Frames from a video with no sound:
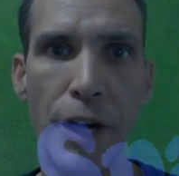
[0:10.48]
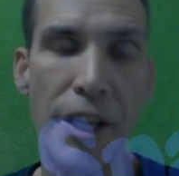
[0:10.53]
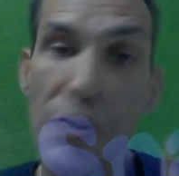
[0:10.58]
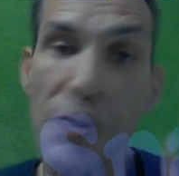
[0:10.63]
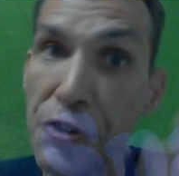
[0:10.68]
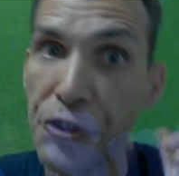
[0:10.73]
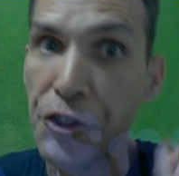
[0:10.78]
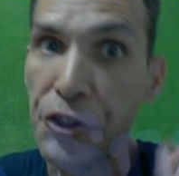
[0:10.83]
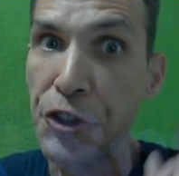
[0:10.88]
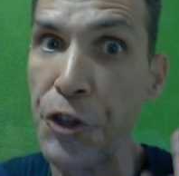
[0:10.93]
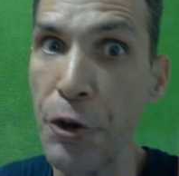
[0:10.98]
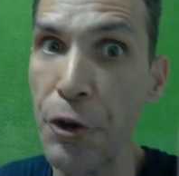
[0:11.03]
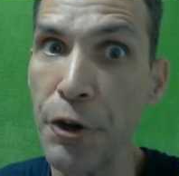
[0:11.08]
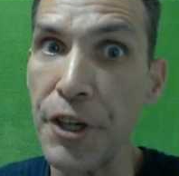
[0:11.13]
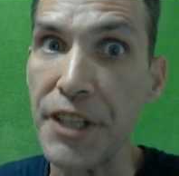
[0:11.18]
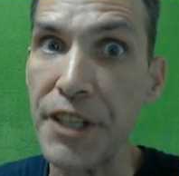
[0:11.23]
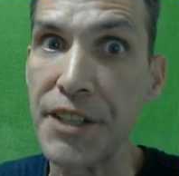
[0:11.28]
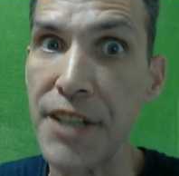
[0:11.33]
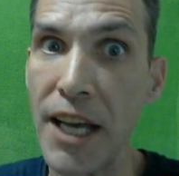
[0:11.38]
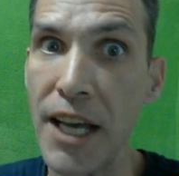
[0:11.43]

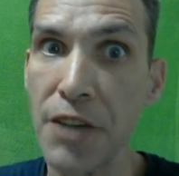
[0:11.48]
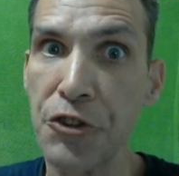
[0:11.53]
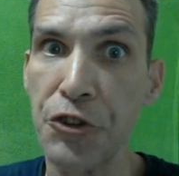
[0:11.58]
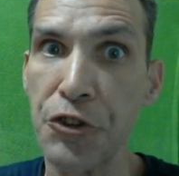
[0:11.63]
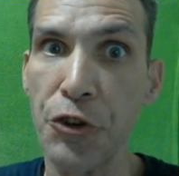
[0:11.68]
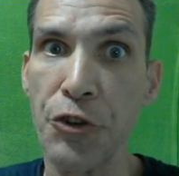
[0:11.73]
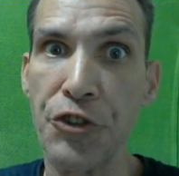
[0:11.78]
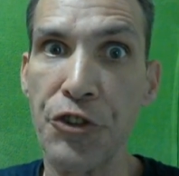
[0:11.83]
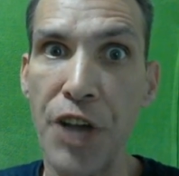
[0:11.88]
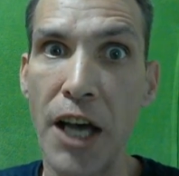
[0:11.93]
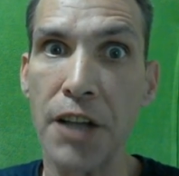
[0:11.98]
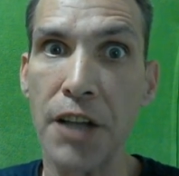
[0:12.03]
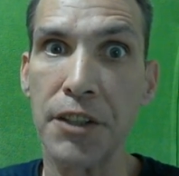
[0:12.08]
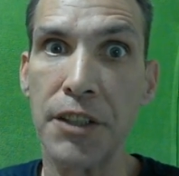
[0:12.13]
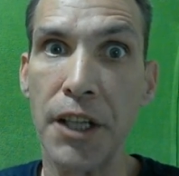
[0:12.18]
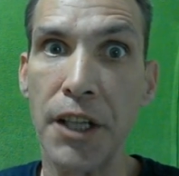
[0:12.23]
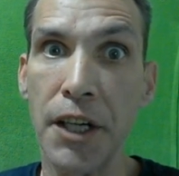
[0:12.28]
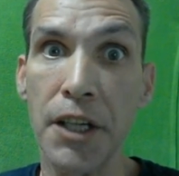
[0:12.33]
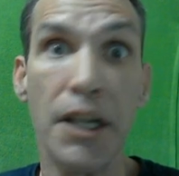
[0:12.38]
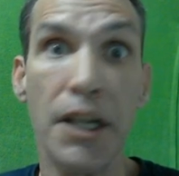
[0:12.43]
security testers
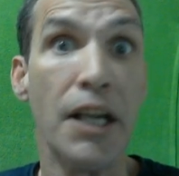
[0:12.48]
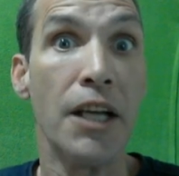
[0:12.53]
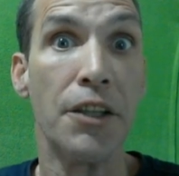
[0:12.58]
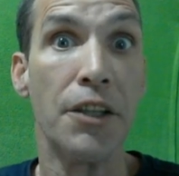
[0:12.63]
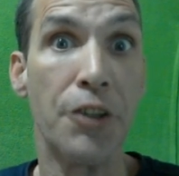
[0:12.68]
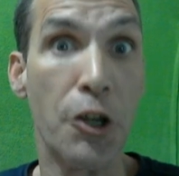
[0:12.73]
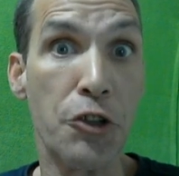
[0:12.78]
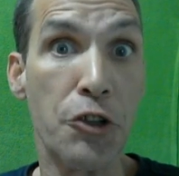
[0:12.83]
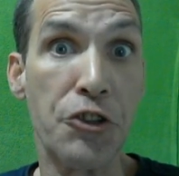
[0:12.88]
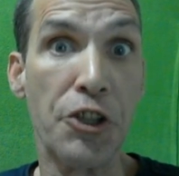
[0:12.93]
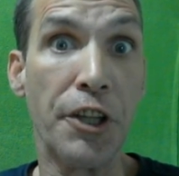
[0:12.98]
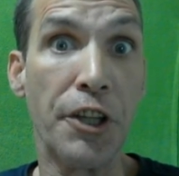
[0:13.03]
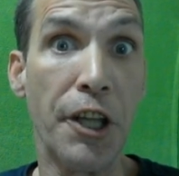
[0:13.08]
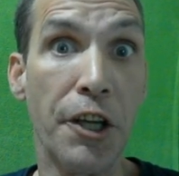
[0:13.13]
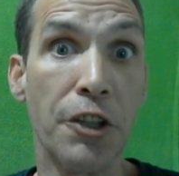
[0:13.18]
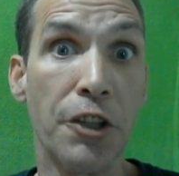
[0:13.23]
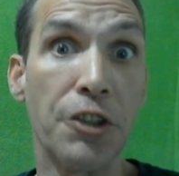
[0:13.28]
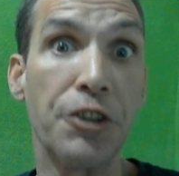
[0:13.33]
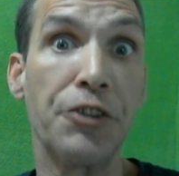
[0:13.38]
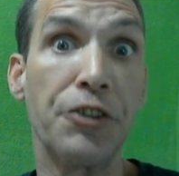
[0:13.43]
out there, there's a
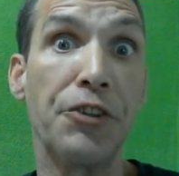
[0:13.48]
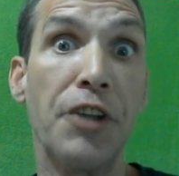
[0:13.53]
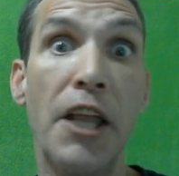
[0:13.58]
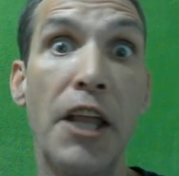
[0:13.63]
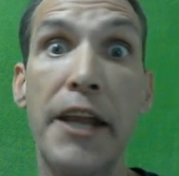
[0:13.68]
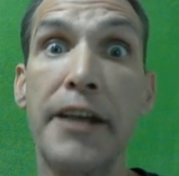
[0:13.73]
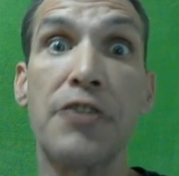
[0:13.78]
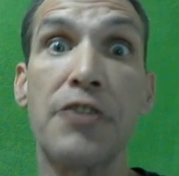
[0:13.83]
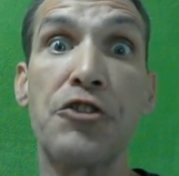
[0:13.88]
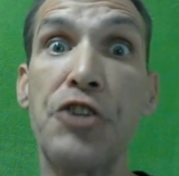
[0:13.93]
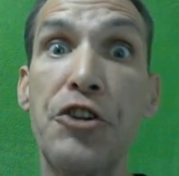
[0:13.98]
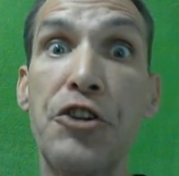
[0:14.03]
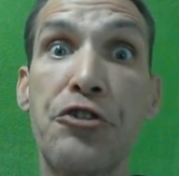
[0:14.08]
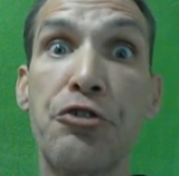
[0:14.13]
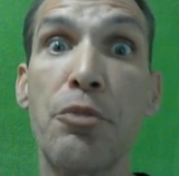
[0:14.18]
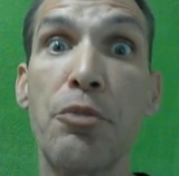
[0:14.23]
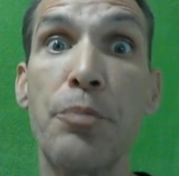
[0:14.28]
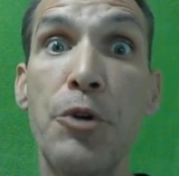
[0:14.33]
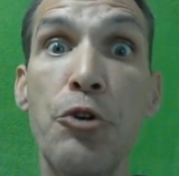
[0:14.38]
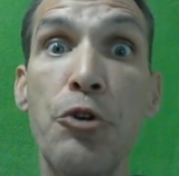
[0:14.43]
little Linux
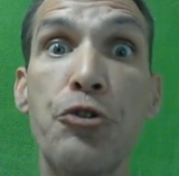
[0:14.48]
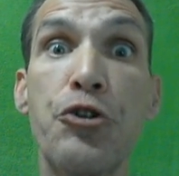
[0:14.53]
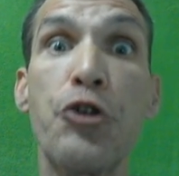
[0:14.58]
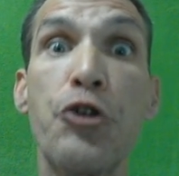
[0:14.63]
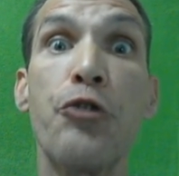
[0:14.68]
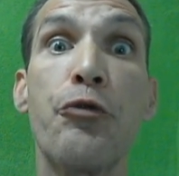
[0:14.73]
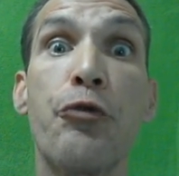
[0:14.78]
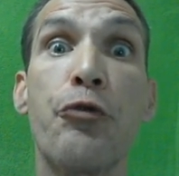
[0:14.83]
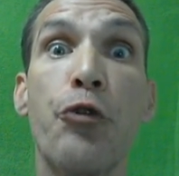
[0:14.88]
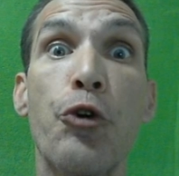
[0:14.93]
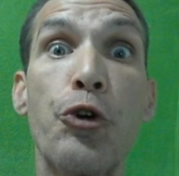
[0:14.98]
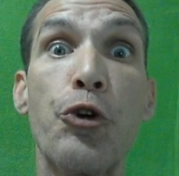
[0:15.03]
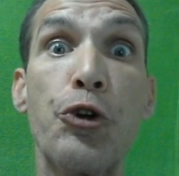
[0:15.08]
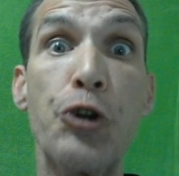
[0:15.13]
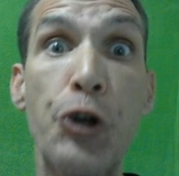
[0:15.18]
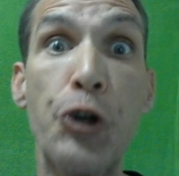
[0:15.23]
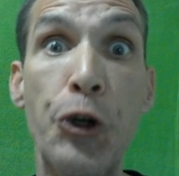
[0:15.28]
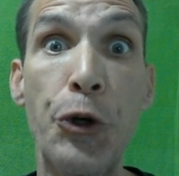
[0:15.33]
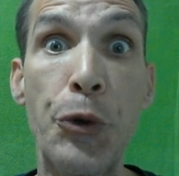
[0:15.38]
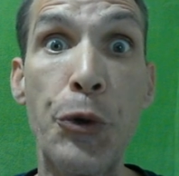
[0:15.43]
distribution for
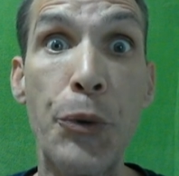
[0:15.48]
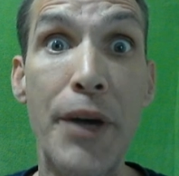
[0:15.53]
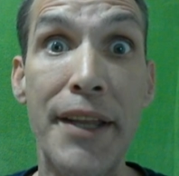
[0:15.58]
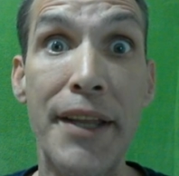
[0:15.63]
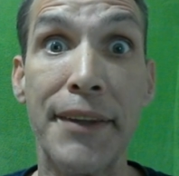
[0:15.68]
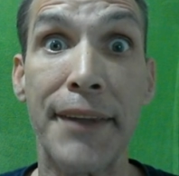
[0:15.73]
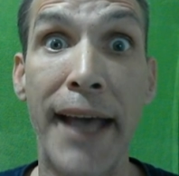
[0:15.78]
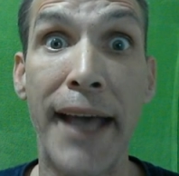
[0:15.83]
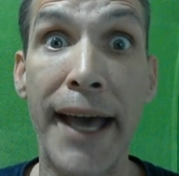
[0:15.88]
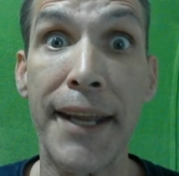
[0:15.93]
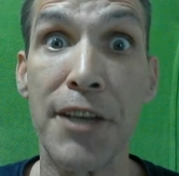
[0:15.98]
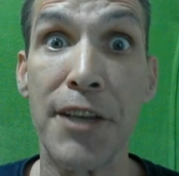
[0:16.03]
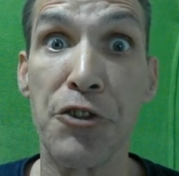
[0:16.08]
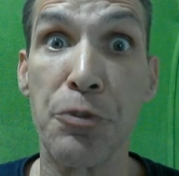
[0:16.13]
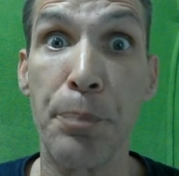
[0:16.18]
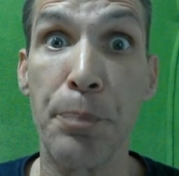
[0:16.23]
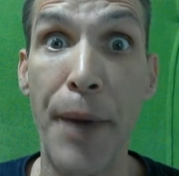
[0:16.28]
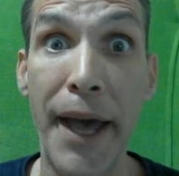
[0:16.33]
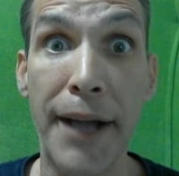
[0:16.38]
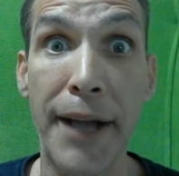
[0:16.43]
you, and that
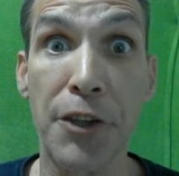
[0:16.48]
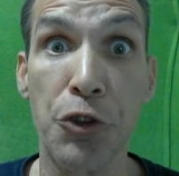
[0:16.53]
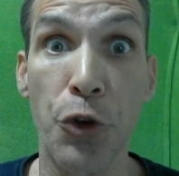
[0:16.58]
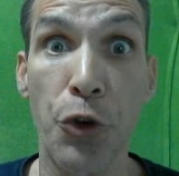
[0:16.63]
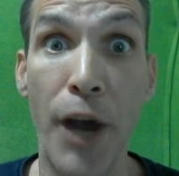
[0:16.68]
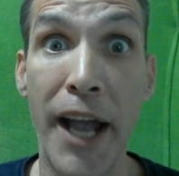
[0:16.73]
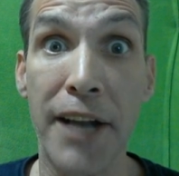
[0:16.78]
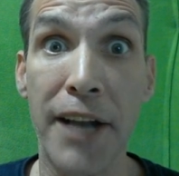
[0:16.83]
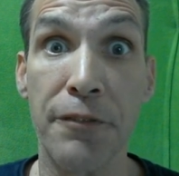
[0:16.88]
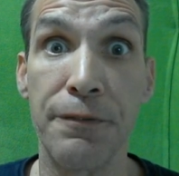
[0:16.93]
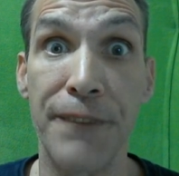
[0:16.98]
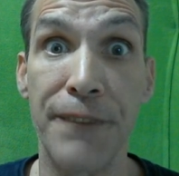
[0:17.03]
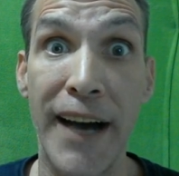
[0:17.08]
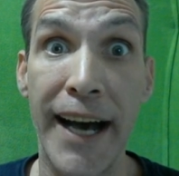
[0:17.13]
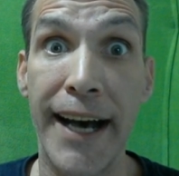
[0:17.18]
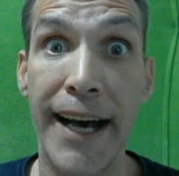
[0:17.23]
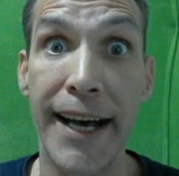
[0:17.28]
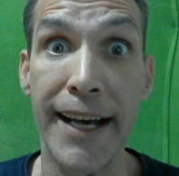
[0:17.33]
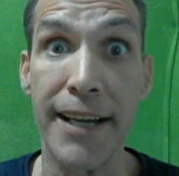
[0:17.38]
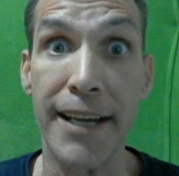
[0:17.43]
is BackTrack
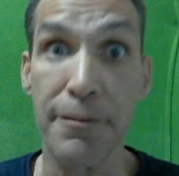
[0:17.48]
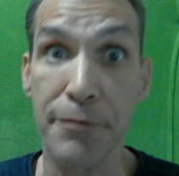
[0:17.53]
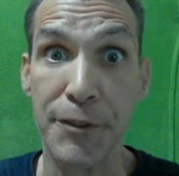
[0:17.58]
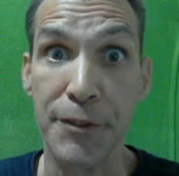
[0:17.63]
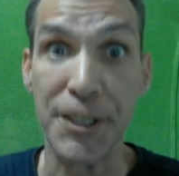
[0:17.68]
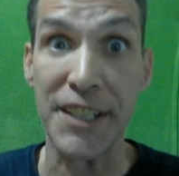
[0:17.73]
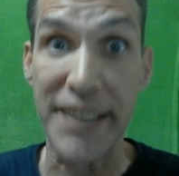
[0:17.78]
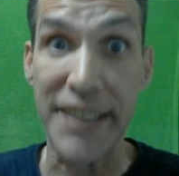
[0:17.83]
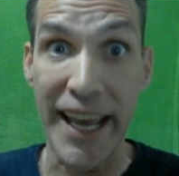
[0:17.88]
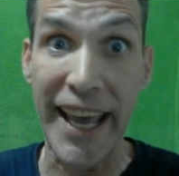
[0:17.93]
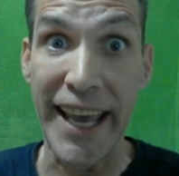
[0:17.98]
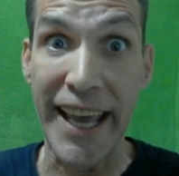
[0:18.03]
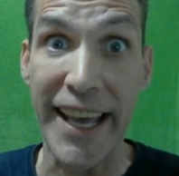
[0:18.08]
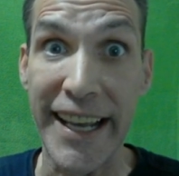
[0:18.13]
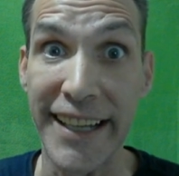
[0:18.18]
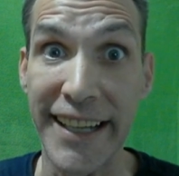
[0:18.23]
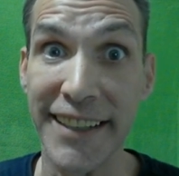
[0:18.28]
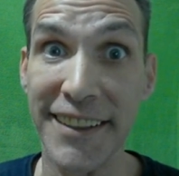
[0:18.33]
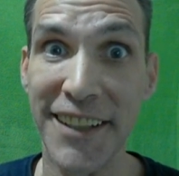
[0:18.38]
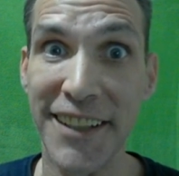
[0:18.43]
five,
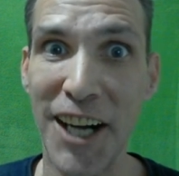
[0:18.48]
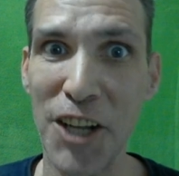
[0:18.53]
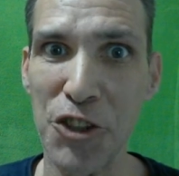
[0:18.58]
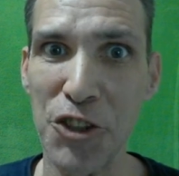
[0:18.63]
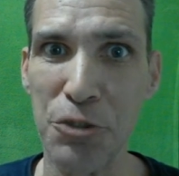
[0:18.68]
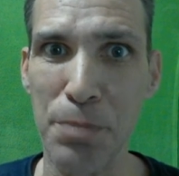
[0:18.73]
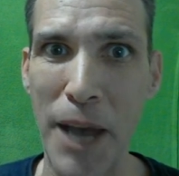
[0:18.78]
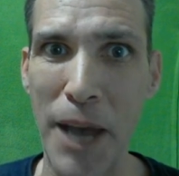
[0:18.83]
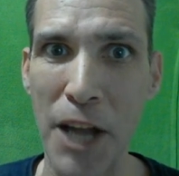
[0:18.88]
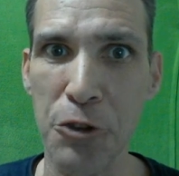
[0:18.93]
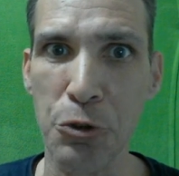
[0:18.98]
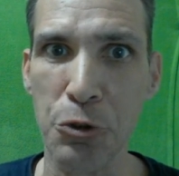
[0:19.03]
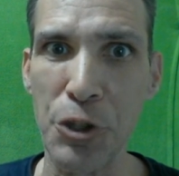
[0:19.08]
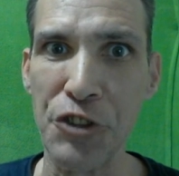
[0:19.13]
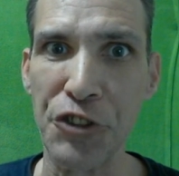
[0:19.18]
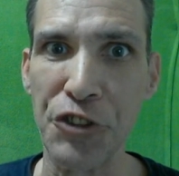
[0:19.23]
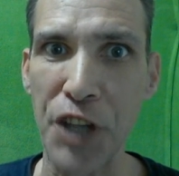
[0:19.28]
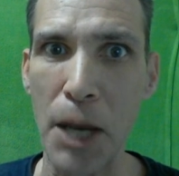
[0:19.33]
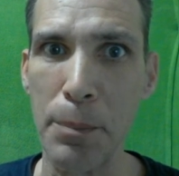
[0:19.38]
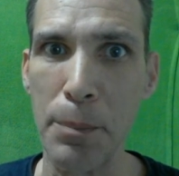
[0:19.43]
today on
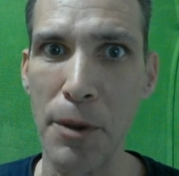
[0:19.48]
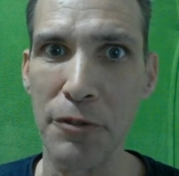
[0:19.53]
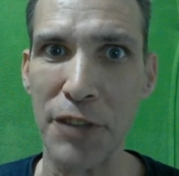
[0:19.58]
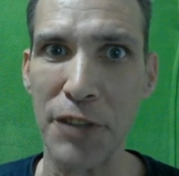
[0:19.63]
Spatry's Cup of